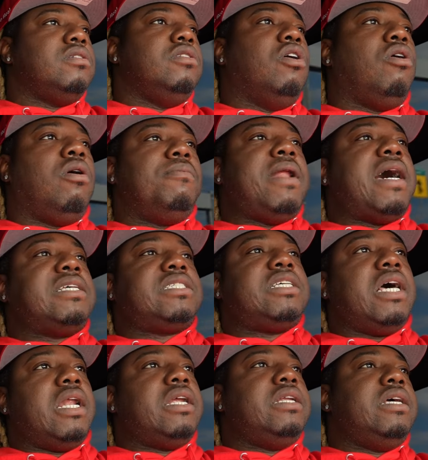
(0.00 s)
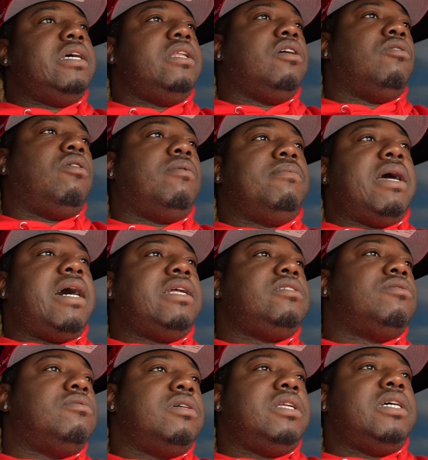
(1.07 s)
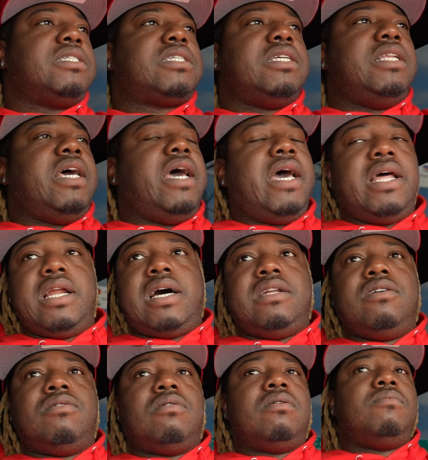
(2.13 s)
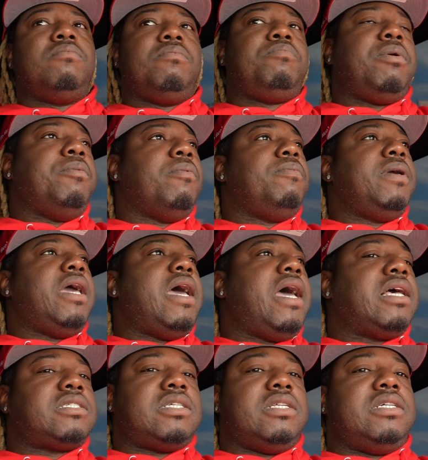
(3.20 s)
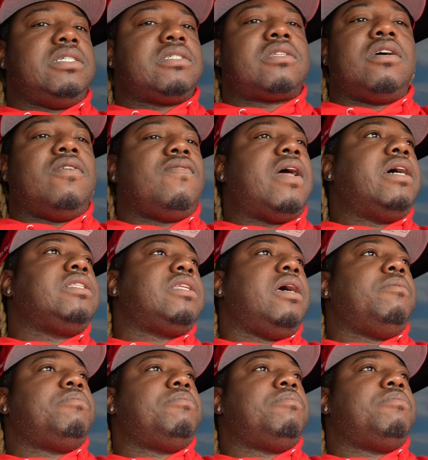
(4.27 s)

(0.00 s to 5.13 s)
no, I'm not selling it. No, I'm not doing this and that. I know people be asking and stuff like that,